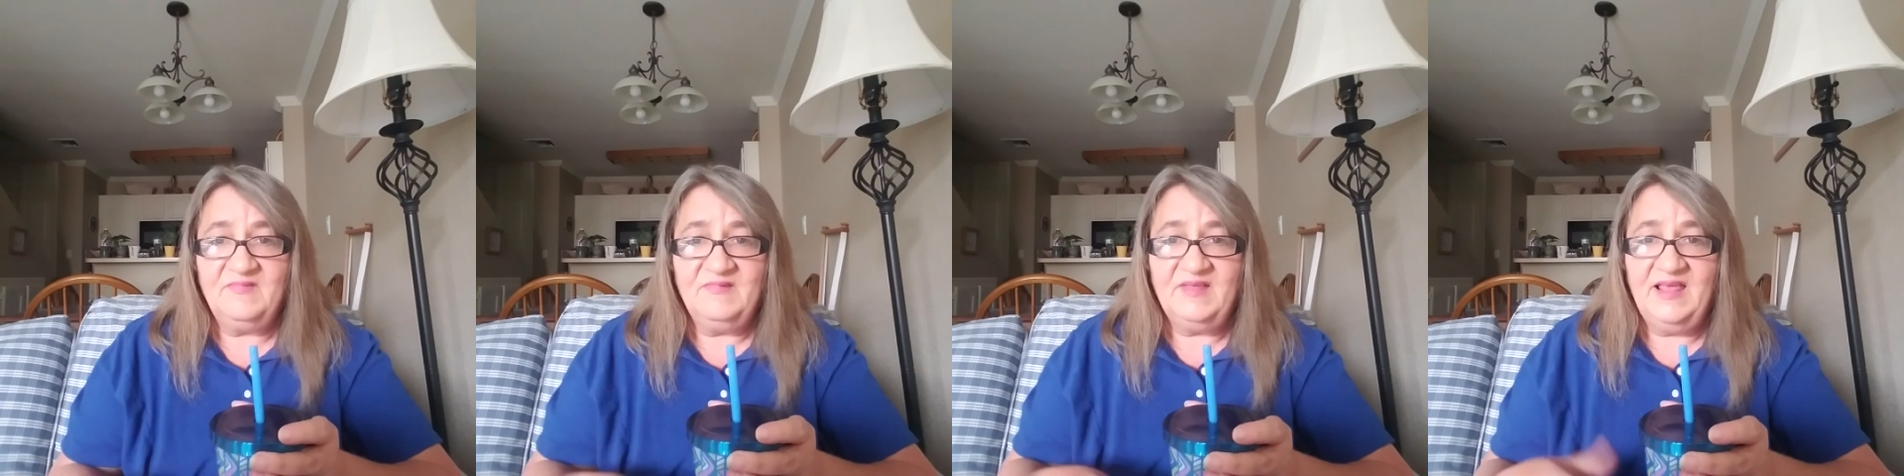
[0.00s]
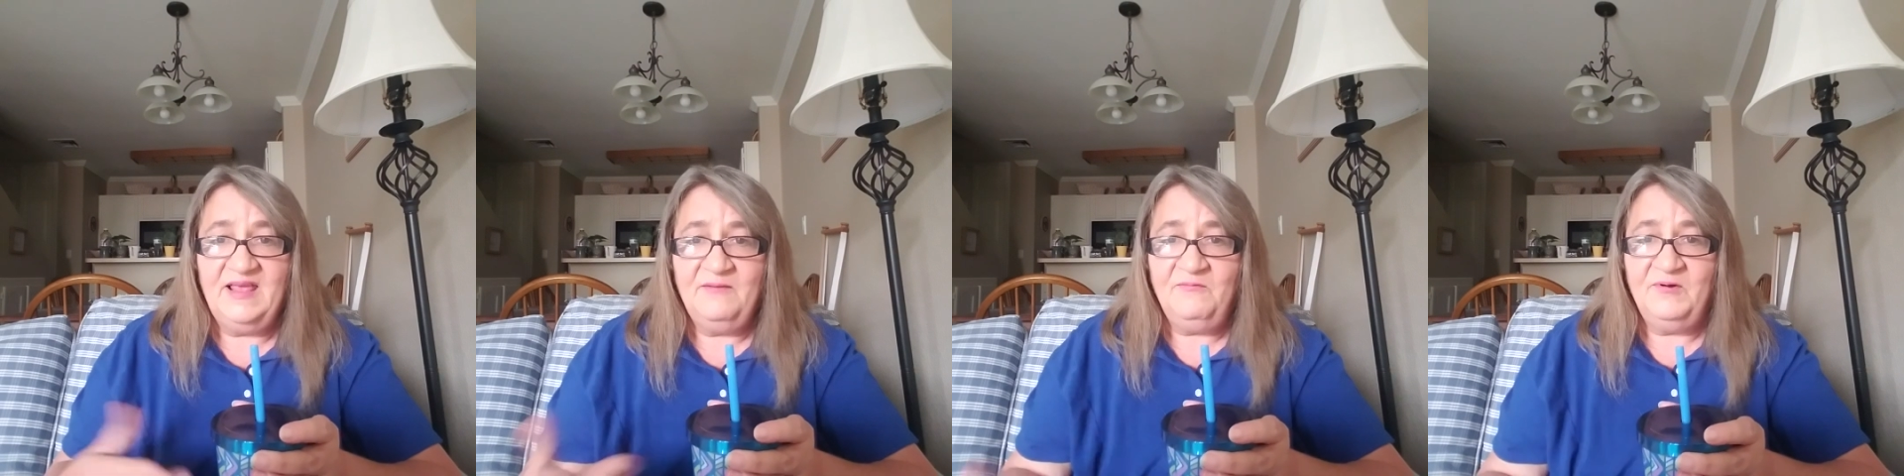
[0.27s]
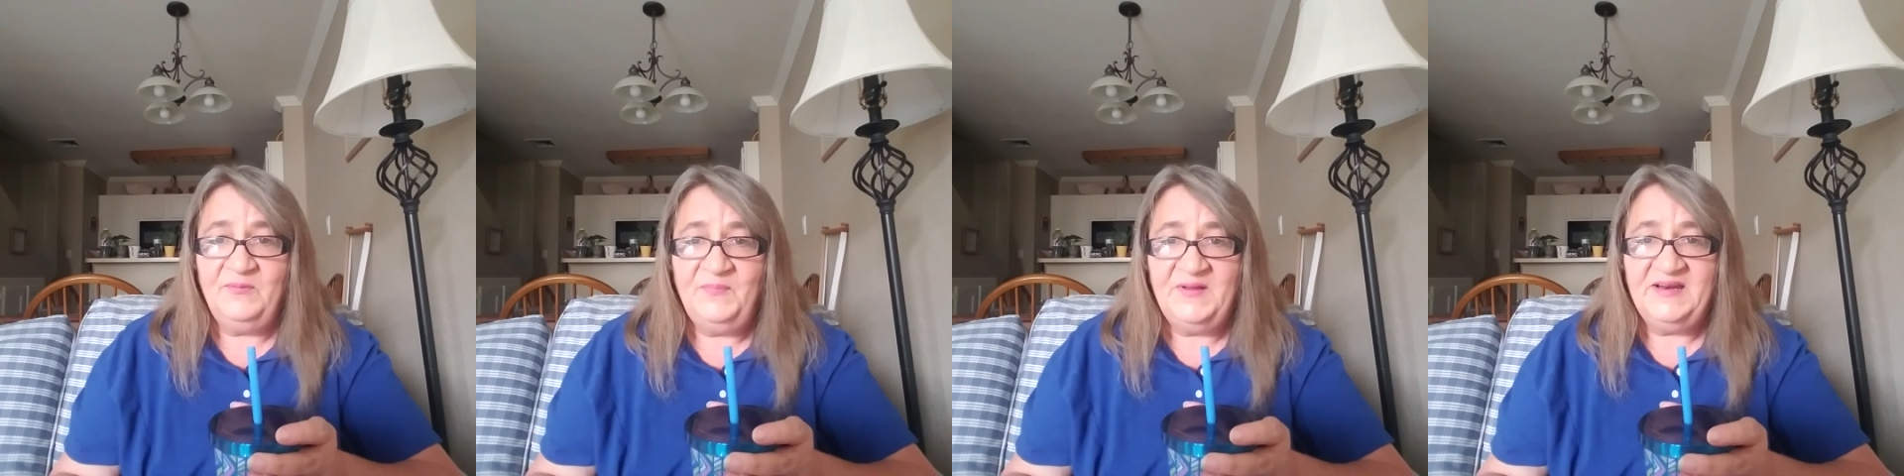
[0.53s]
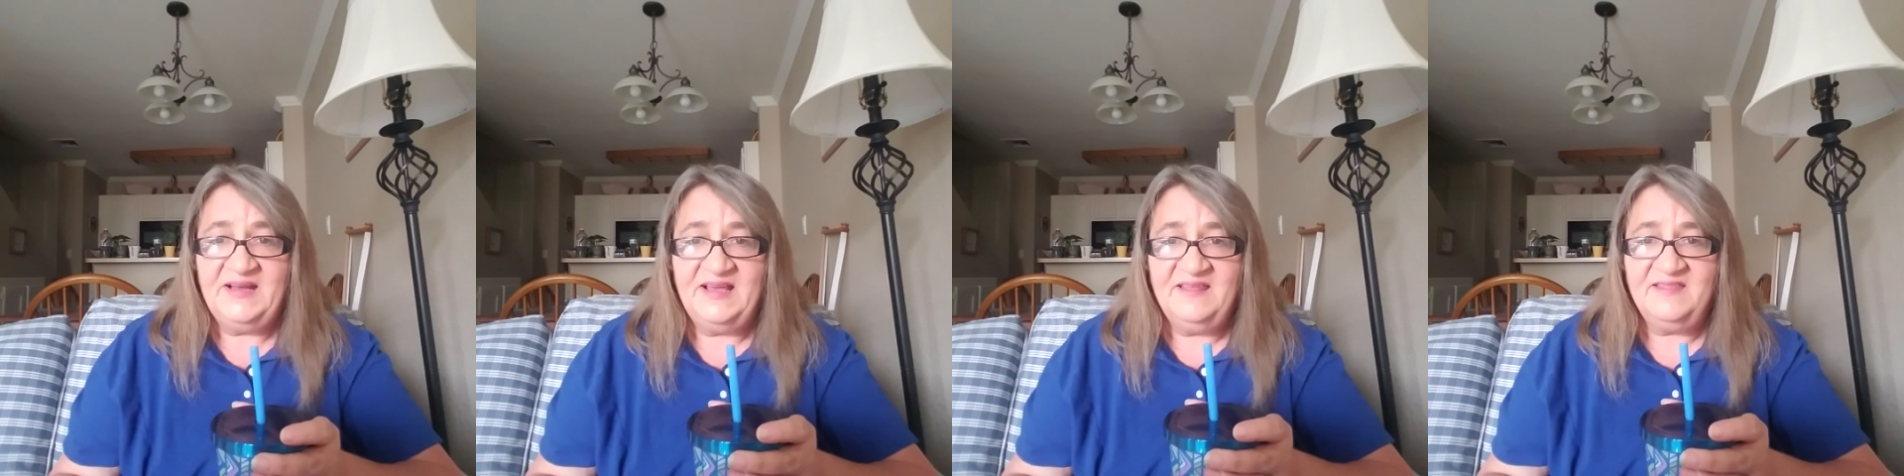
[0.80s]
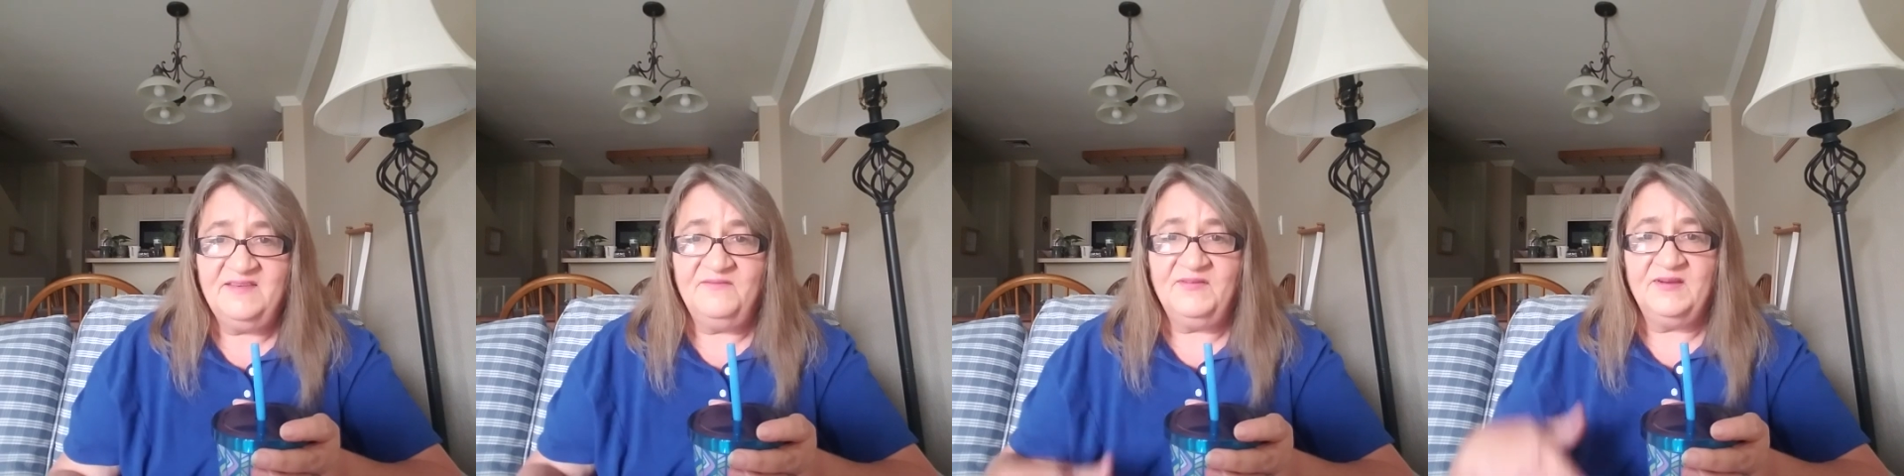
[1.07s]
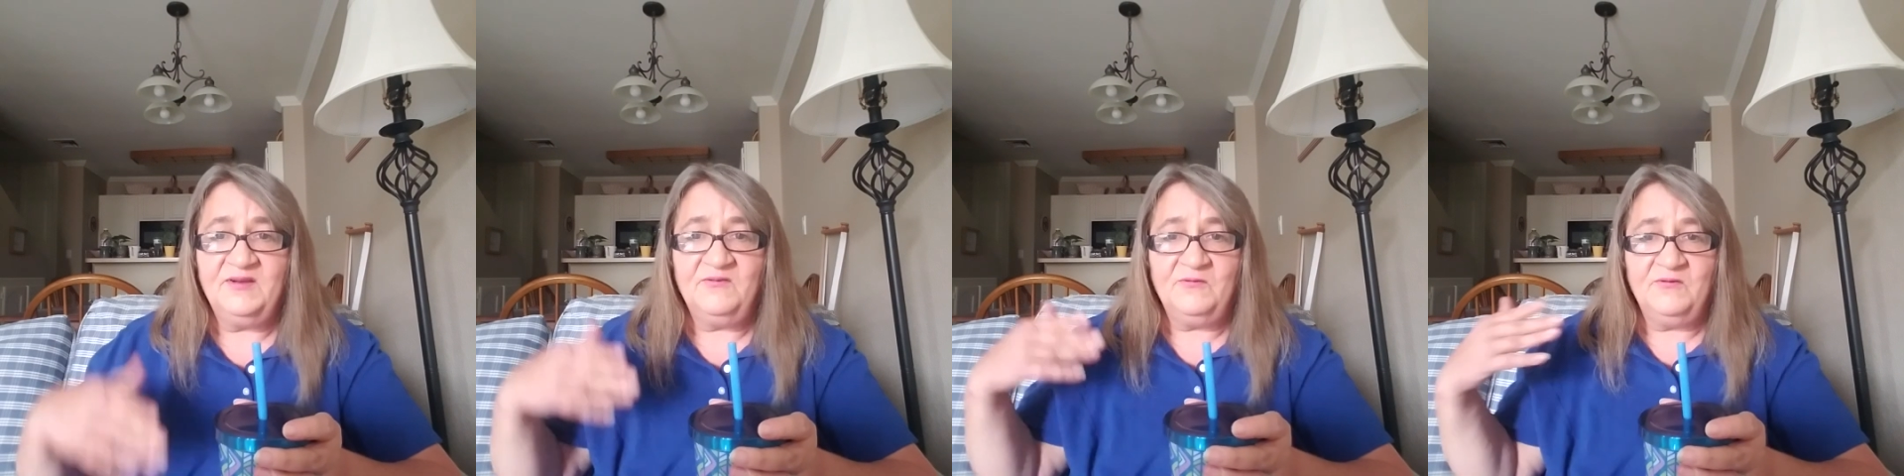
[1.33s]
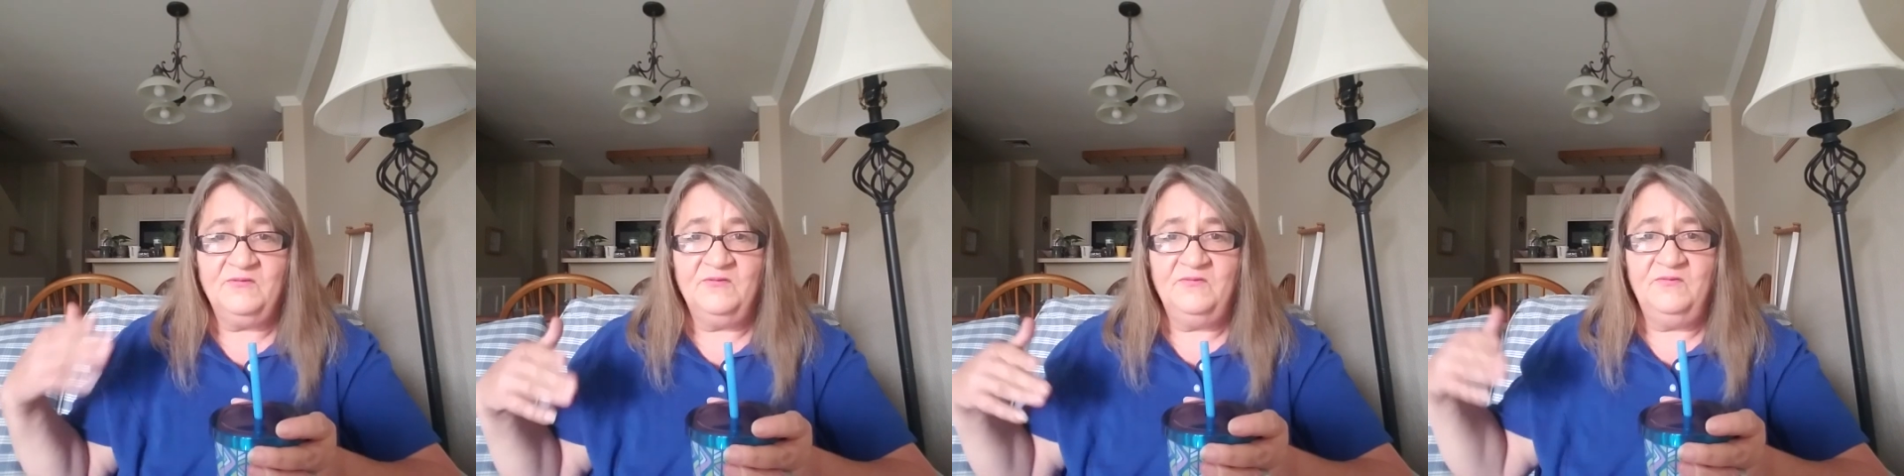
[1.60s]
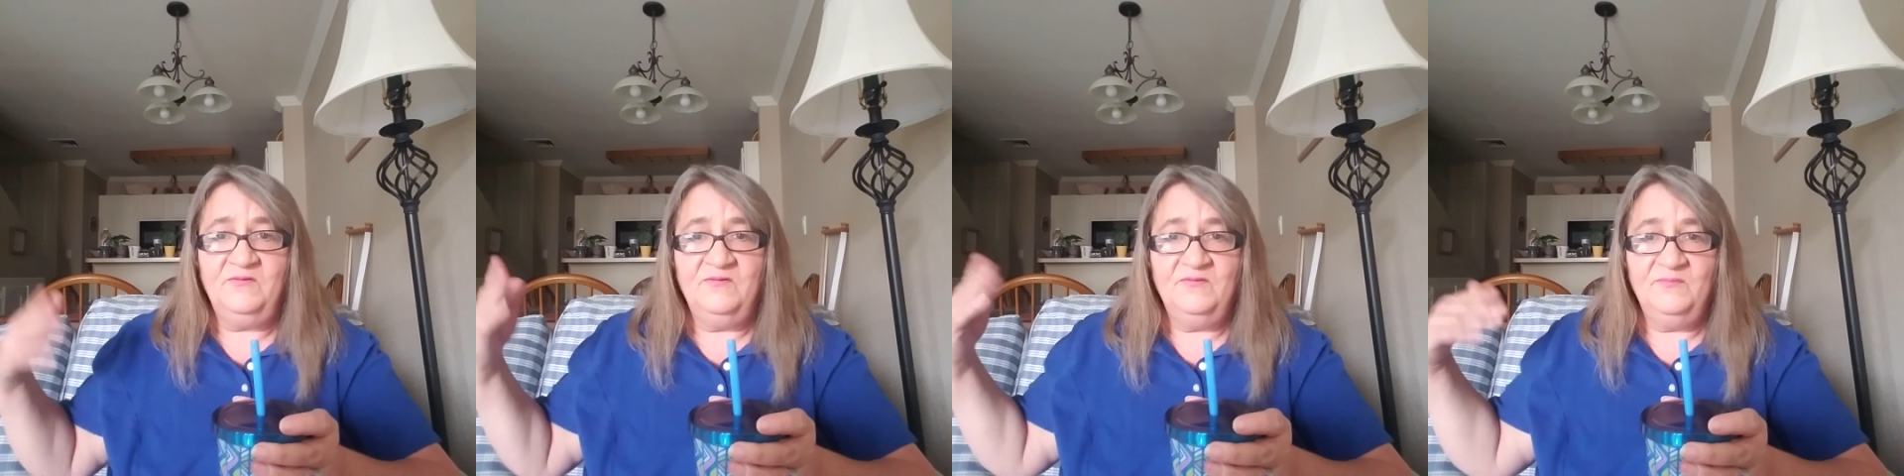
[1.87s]
it would be nice if it grew
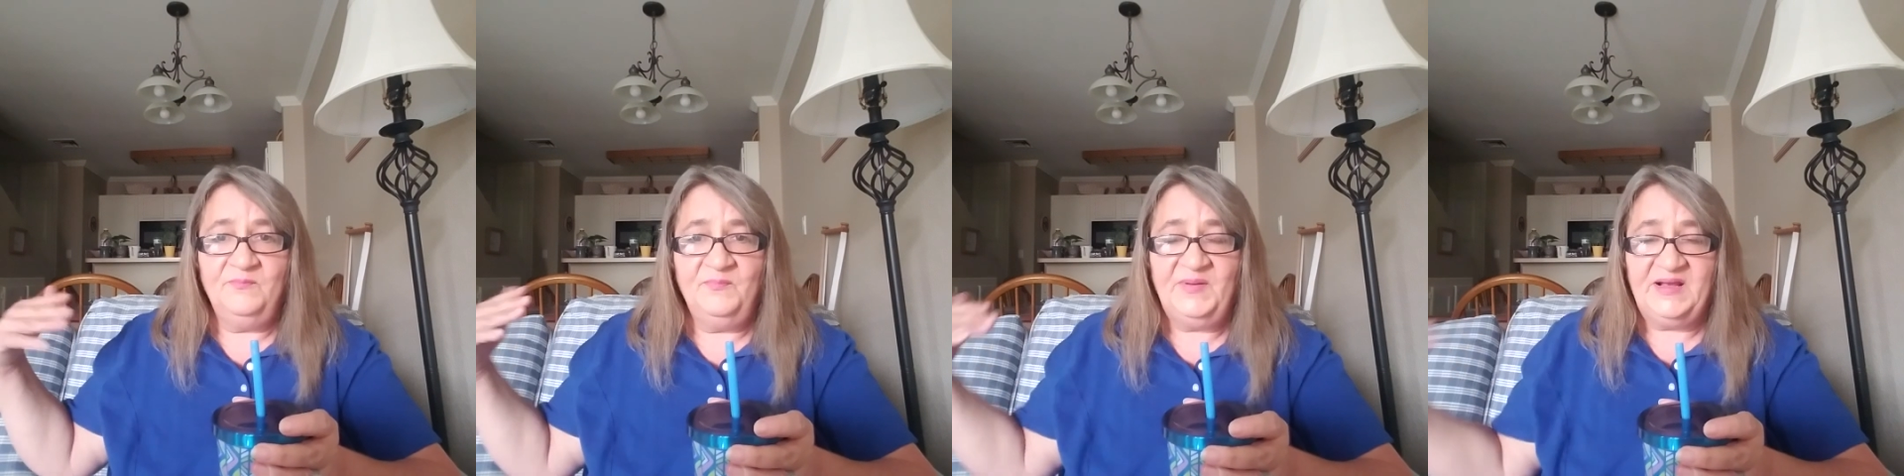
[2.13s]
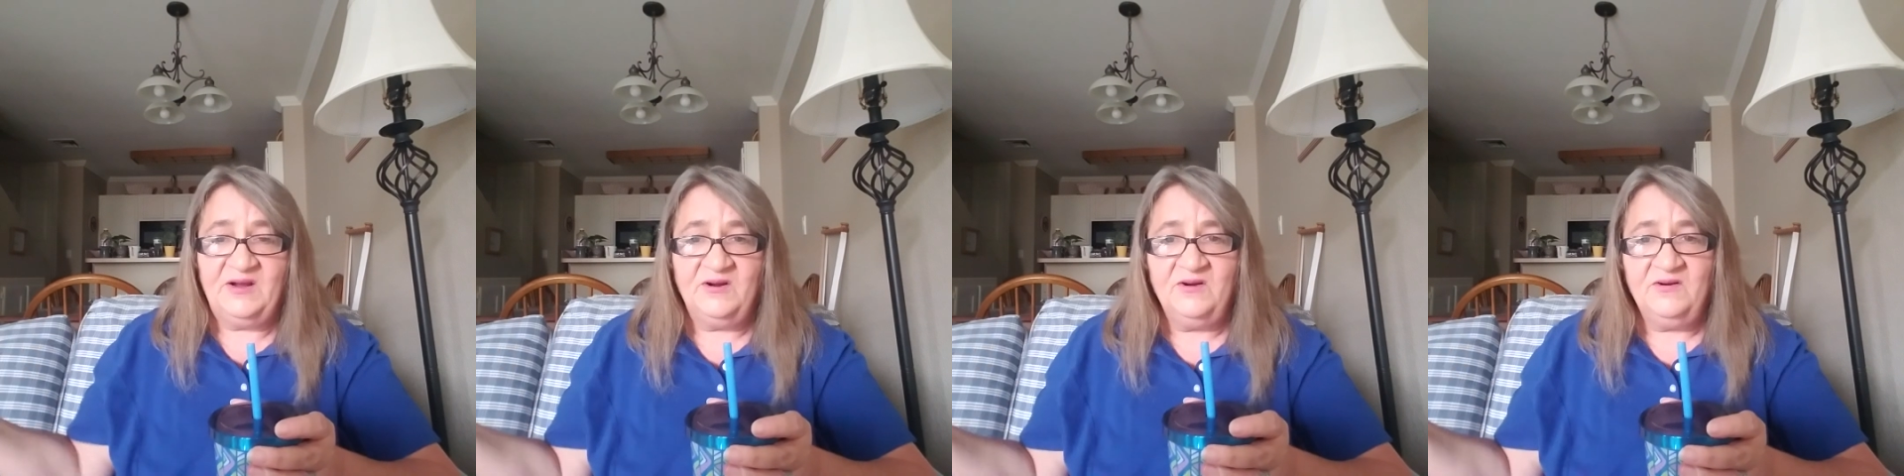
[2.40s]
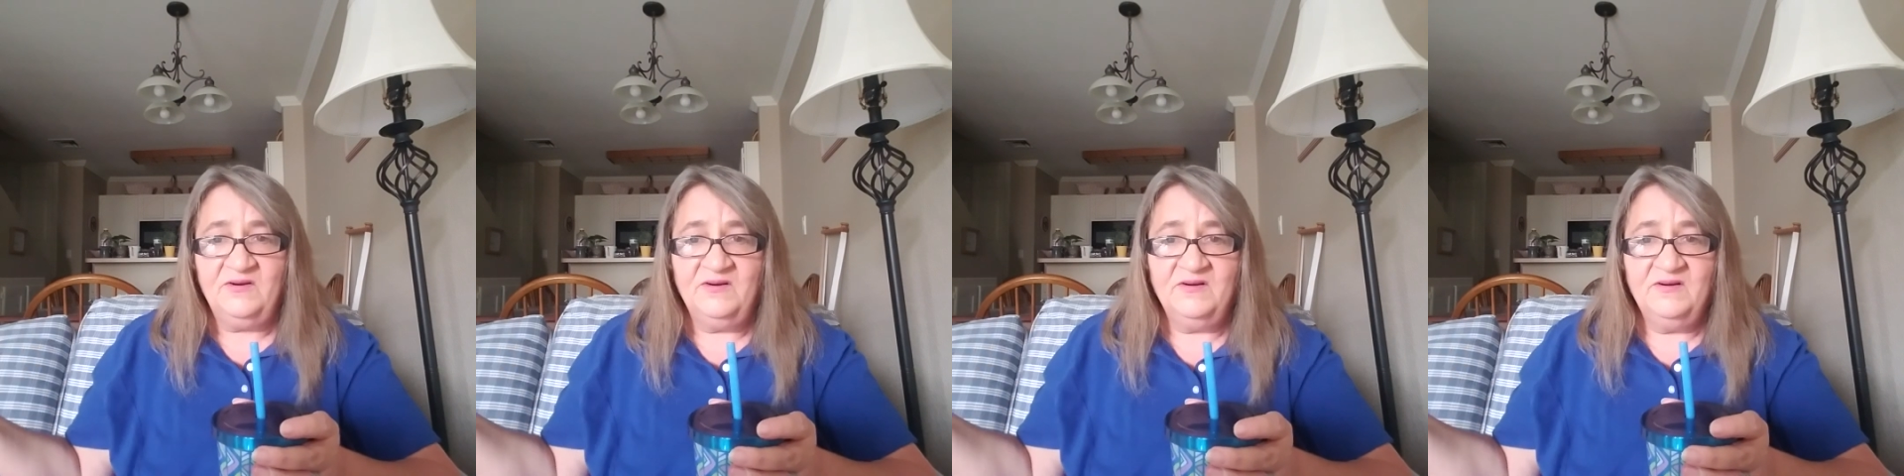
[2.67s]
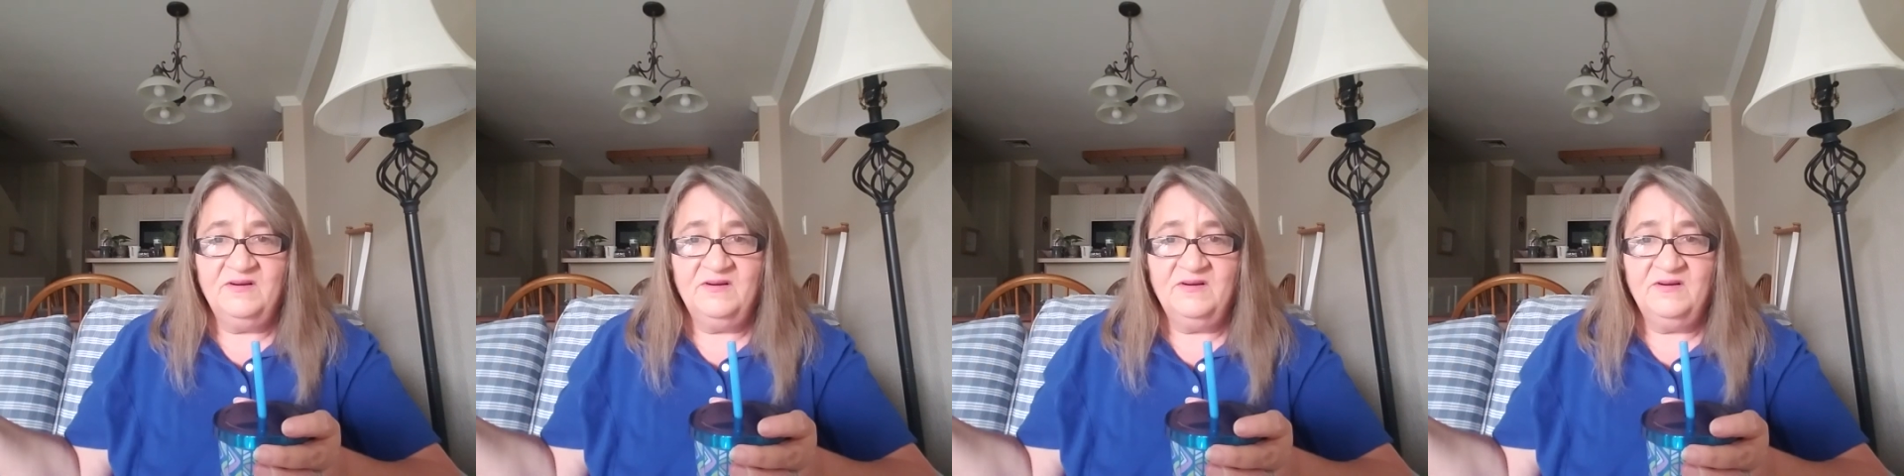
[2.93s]
bigger.